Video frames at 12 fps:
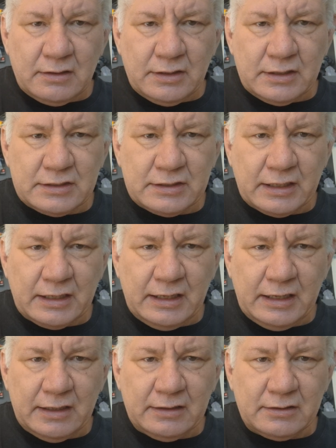This thing
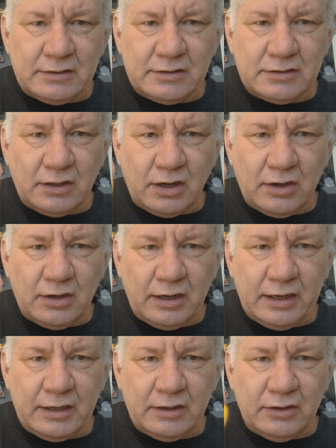here
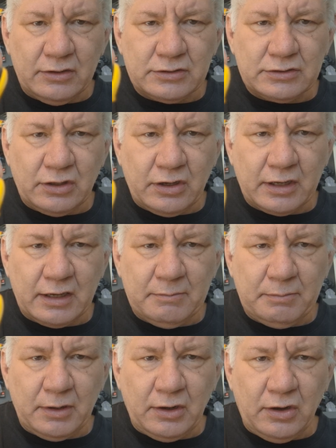totally looks like
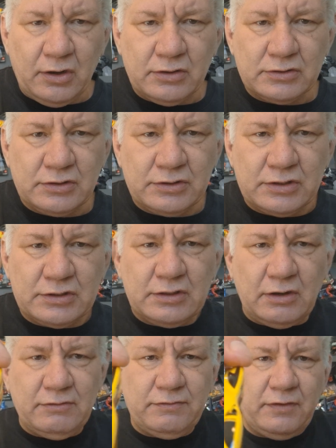it belongs on the
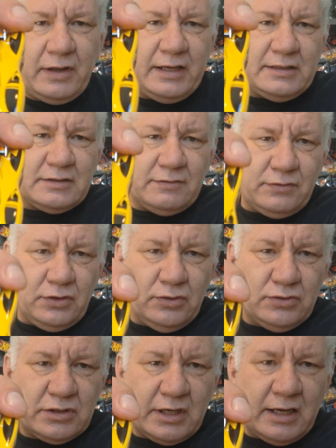Salt Flats of
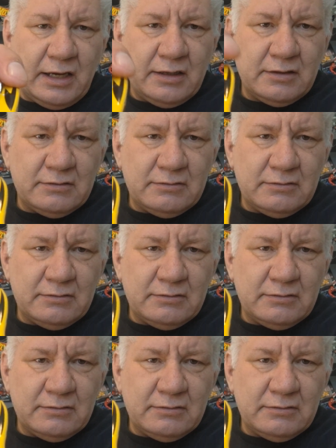Utah.